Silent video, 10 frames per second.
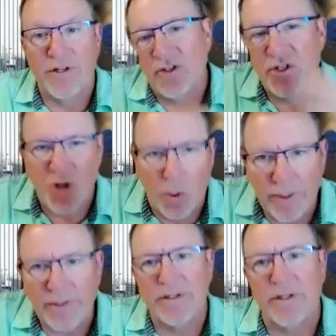not
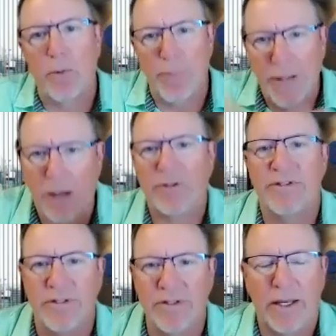showings and open
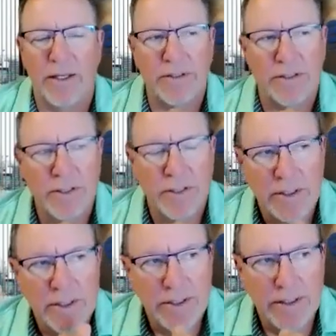houses and things.
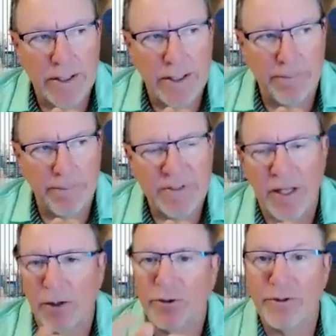
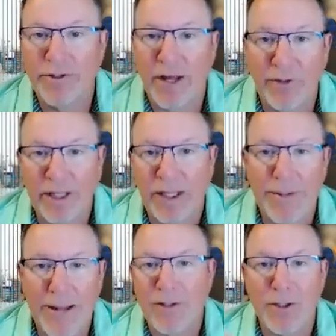Sellers are definitely going
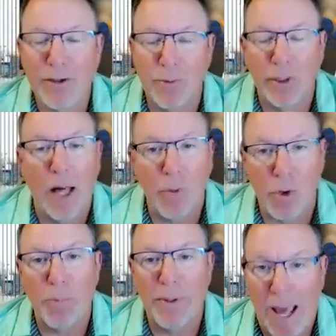to be asking to do a lot
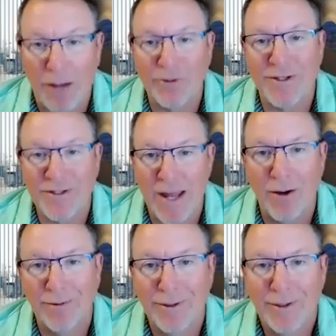more open houses now.